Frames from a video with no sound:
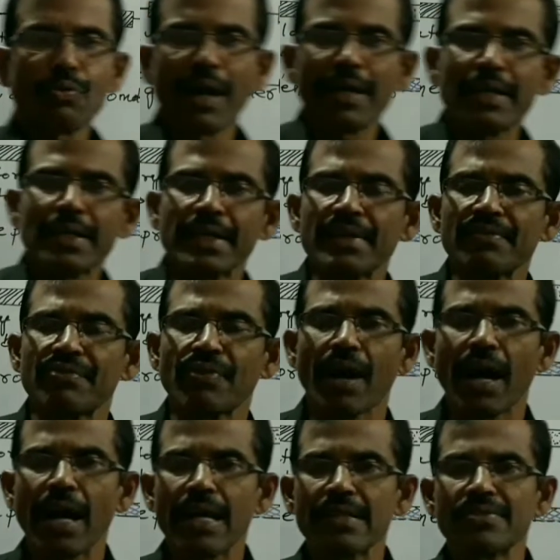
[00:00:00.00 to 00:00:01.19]

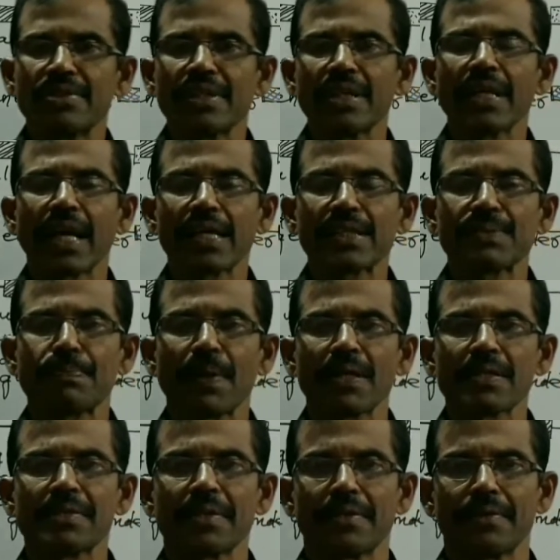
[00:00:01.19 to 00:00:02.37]
quantify gene
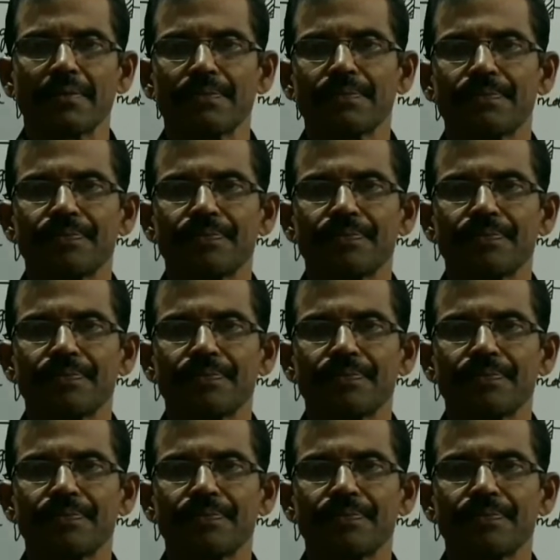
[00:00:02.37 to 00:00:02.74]
expression.